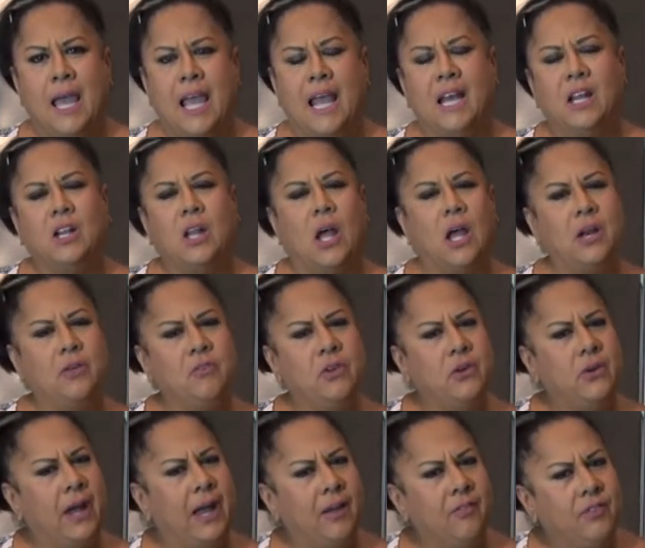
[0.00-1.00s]
and a lot of
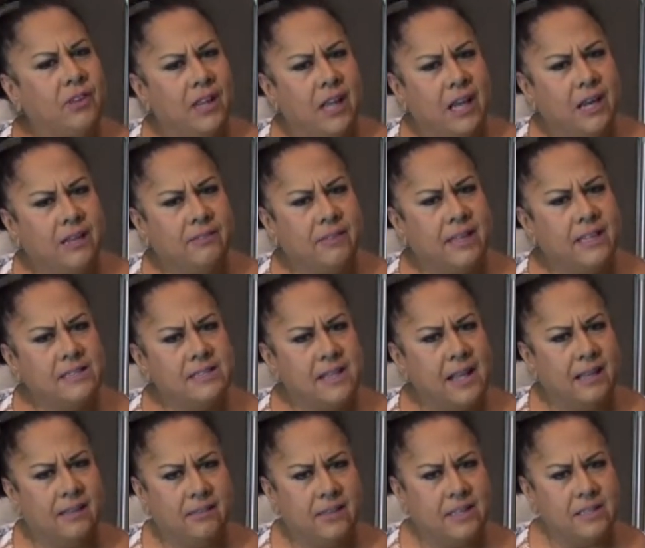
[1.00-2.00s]
you have a lot of things
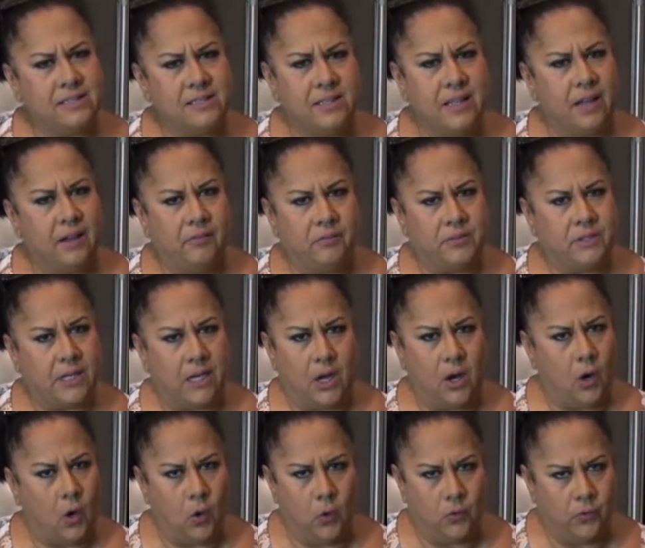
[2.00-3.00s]
like this left
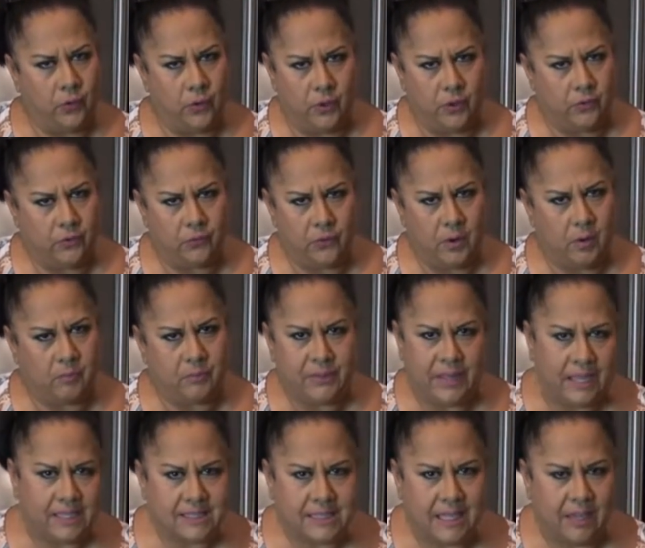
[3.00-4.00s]
over from
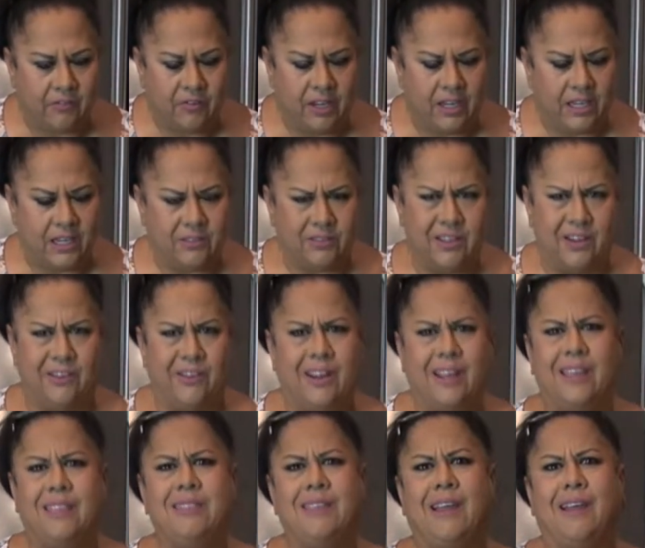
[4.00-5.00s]
Thanksgiving, and they're
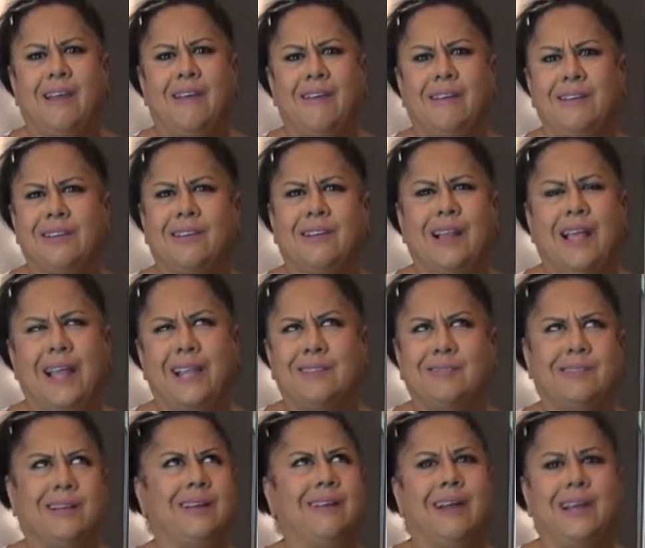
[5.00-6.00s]
in there, and you're like,
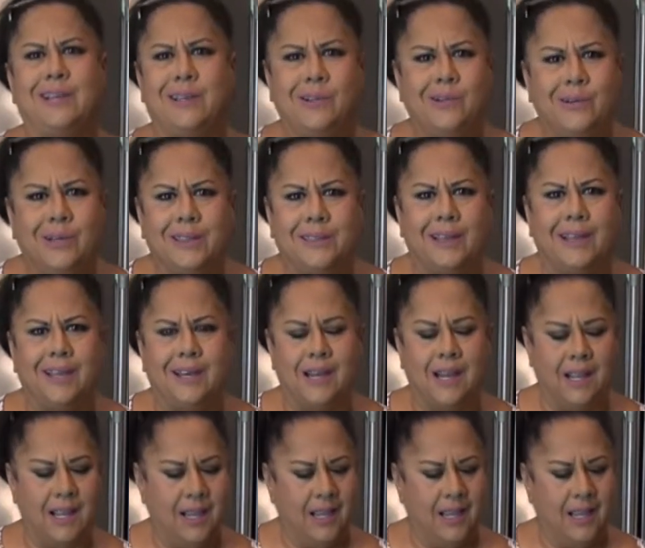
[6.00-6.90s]
what do I do with it?